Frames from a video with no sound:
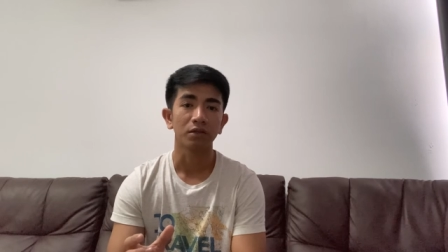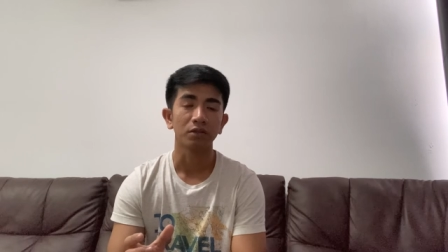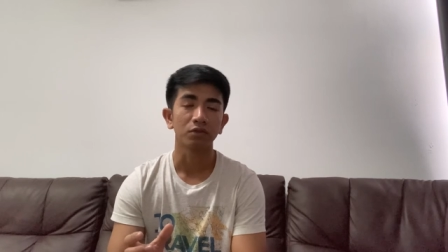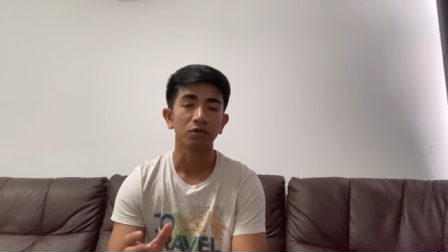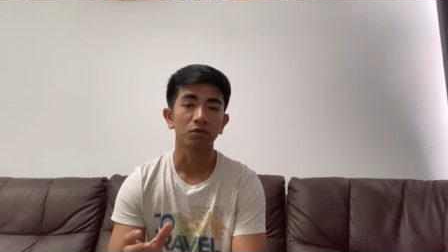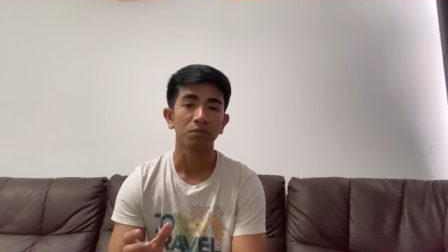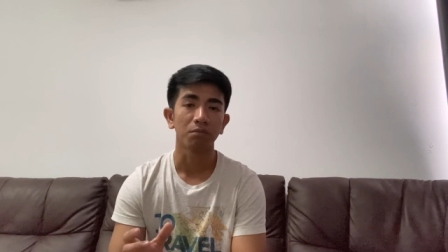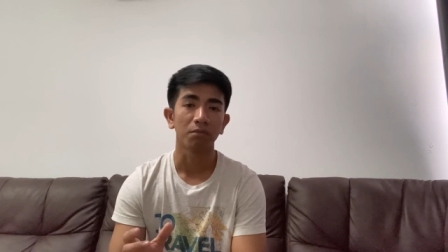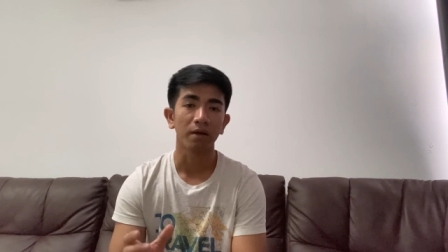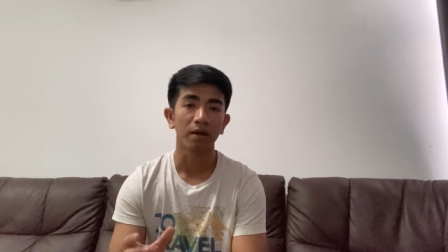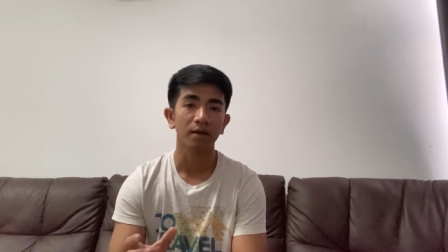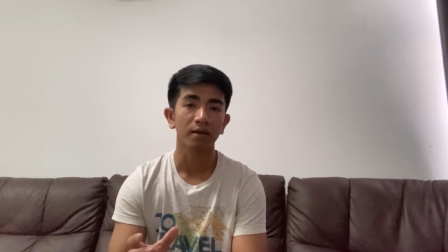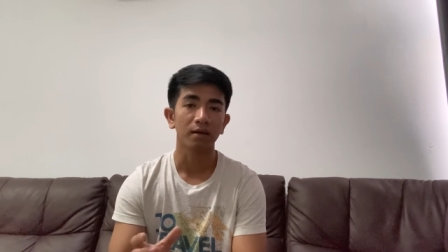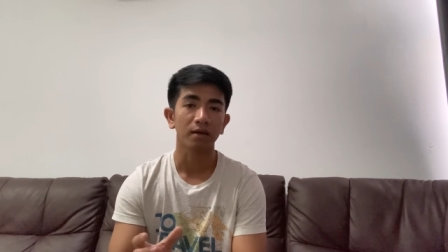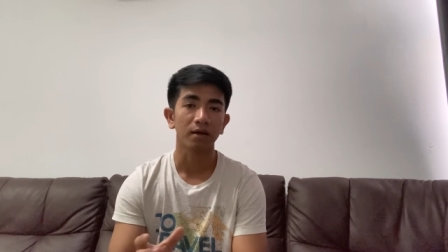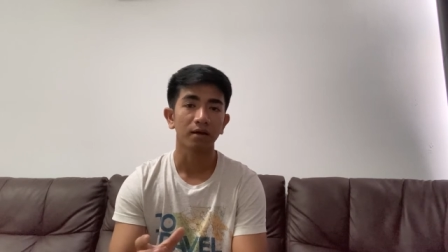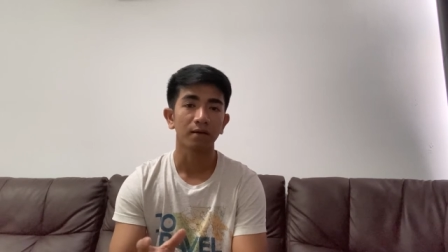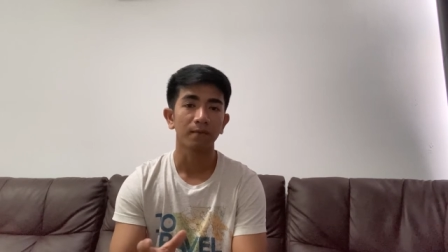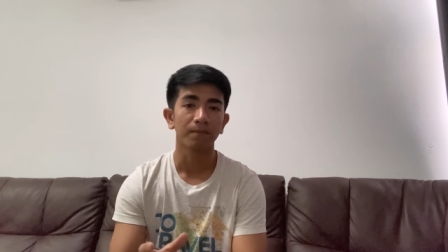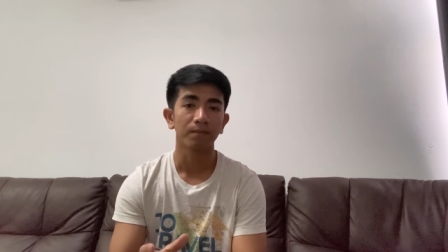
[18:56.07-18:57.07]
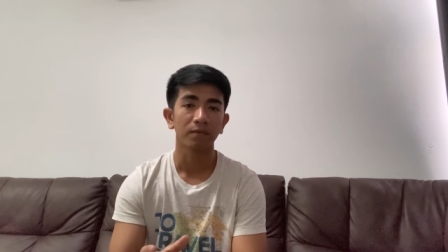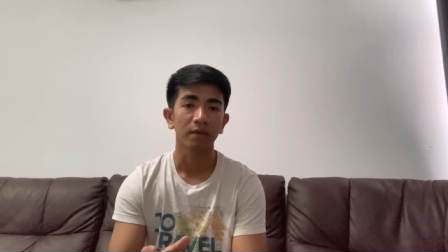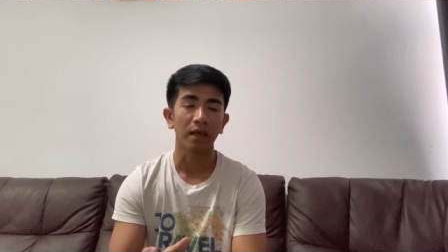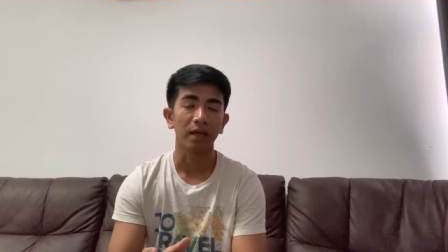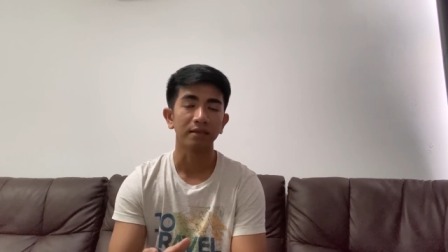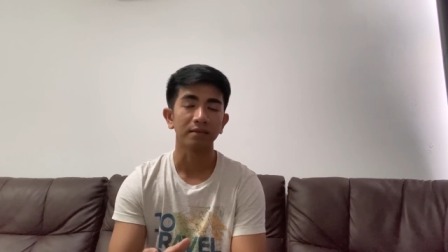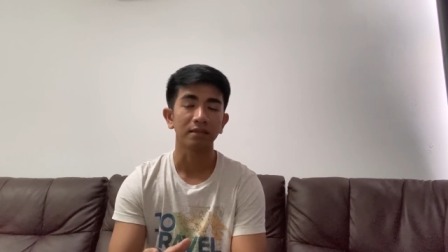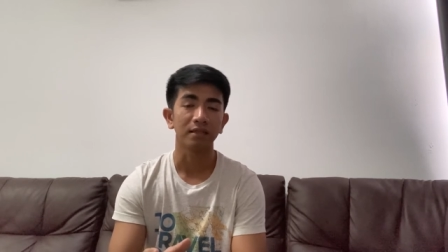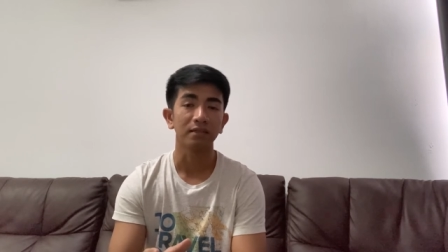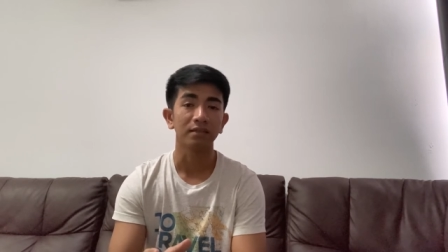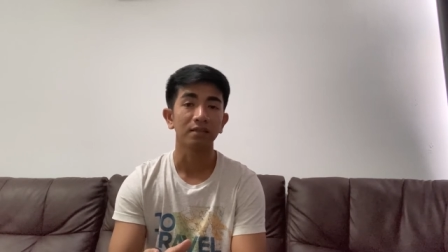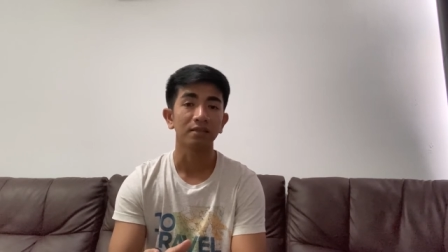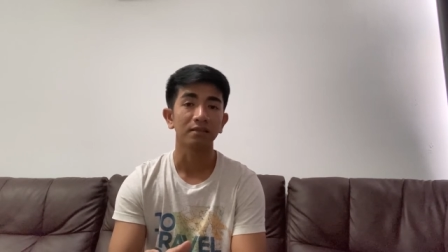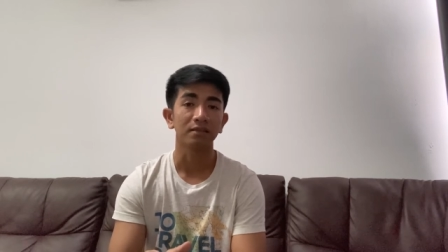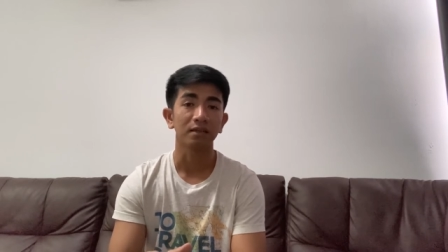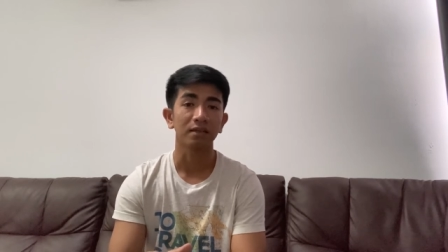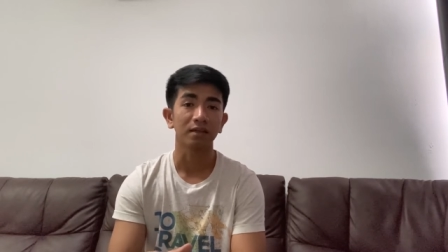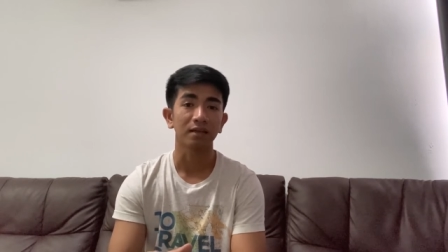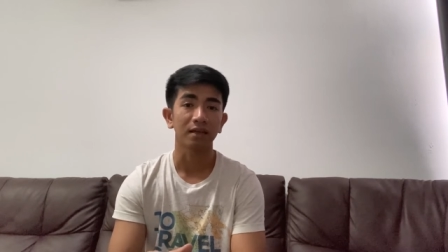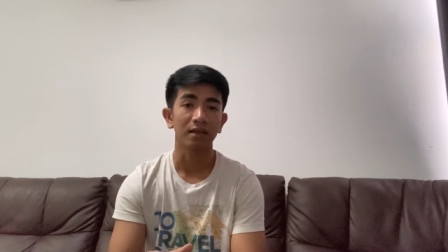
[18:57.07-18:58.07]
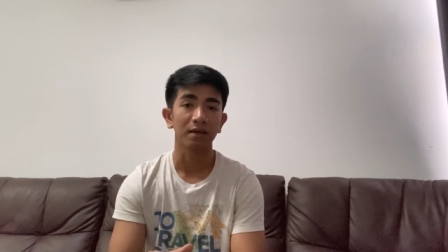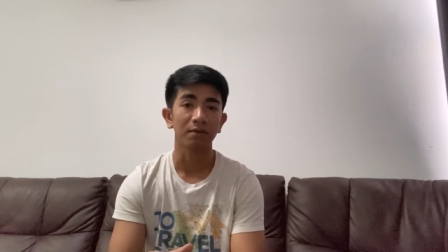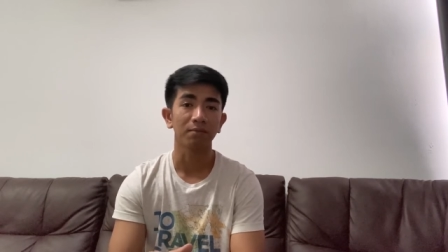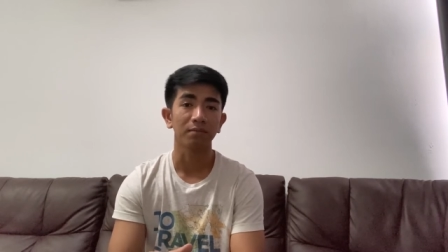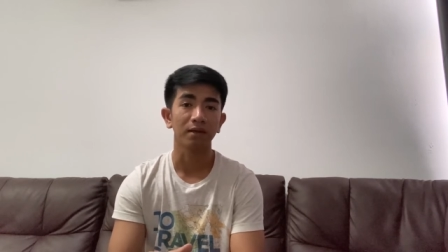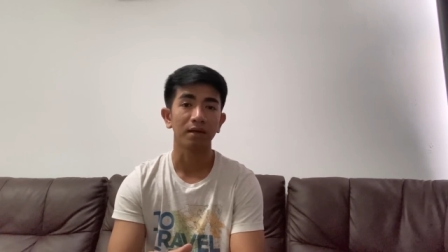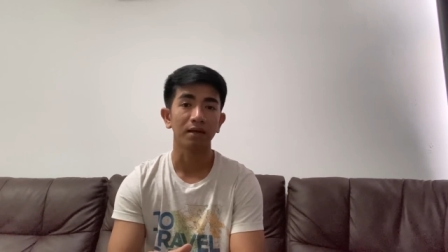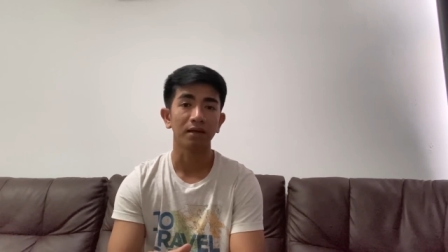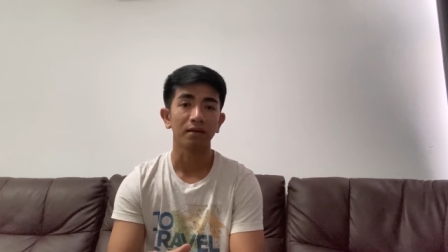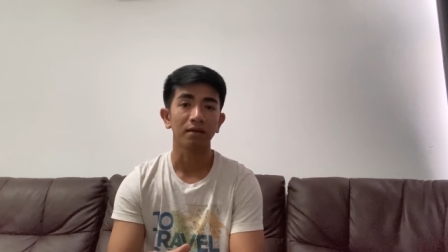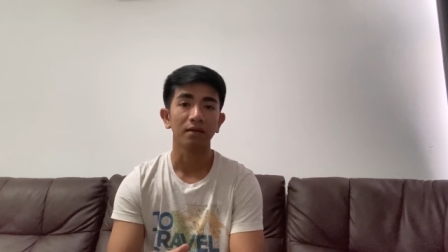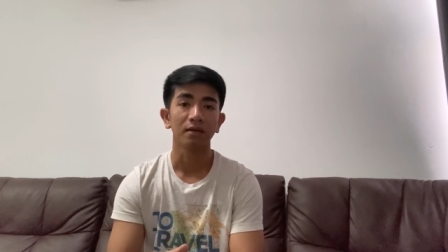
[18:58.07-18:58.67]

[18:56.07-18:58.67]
to Mecca as it is the Qibla,